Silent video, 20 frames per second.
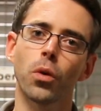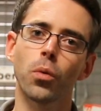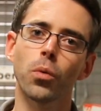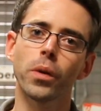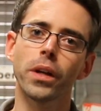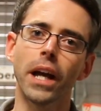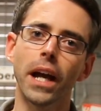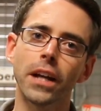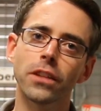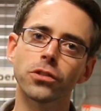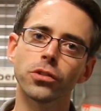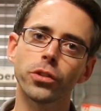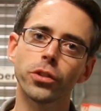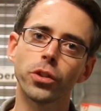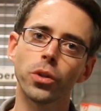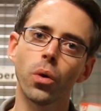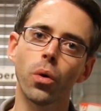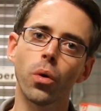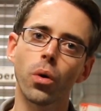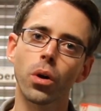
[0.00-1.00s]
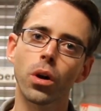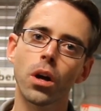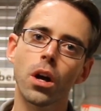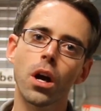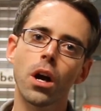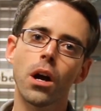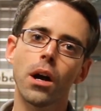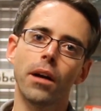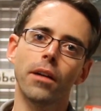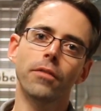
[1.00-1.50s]
where we answer your
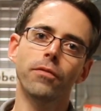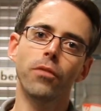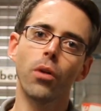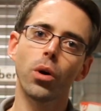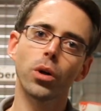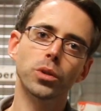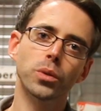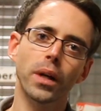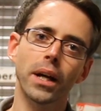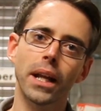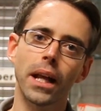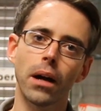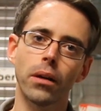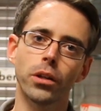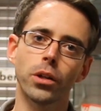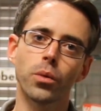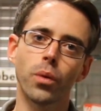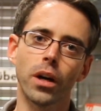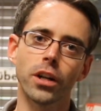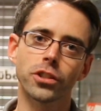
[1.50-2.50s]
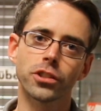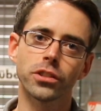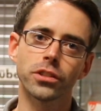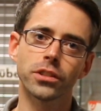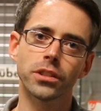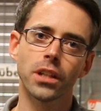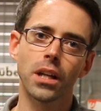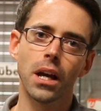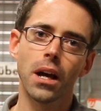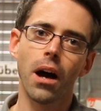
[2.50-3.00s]
Volkswagen and Audi
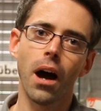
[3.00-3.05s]
questions.